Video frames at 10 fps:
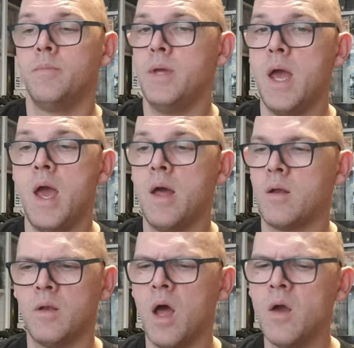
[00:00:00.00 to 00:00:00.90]
Yeah,
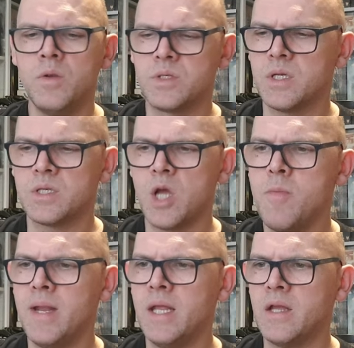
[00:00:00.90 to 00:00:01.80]
loads. There's so
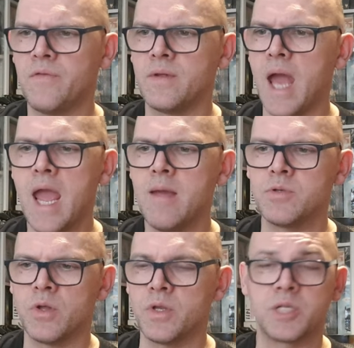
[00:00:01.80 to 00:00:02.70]
many different
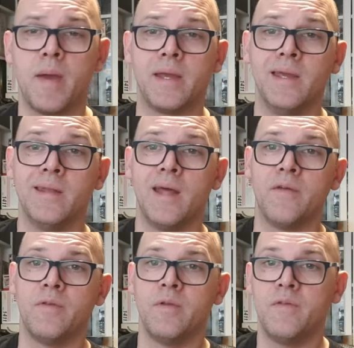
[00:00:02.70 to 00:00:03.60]
games on the Speccy, isn't there?
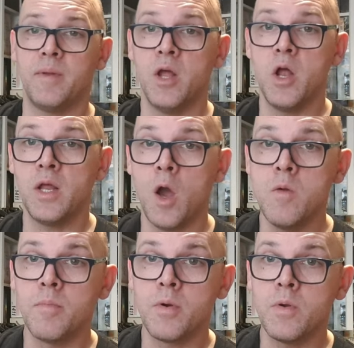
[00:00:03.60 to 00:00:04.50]
From the flipping early
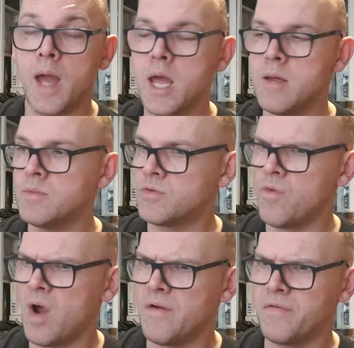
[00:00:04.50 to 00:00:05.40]
homebrew games
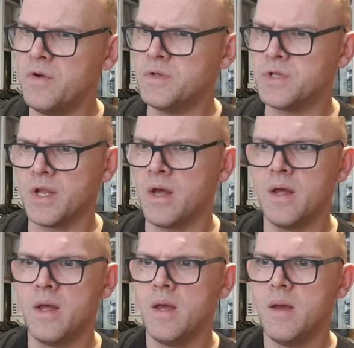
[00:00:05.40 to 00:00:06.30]
right through to the
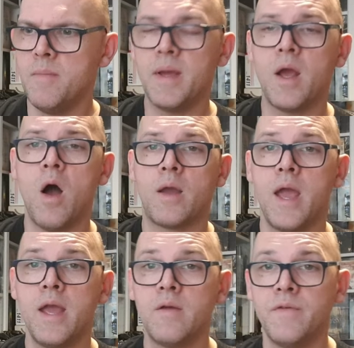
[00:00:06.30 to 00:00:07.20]
big
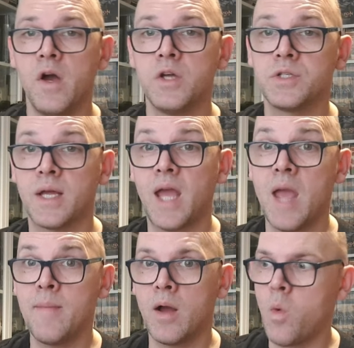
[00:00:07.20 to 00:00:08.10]
arcade conversions that
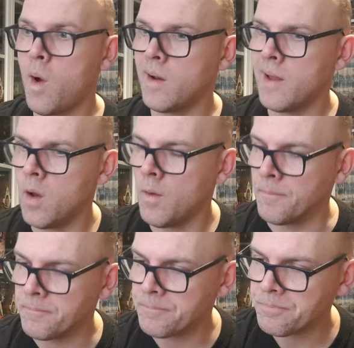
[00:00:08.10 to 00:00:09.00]
came out quite late on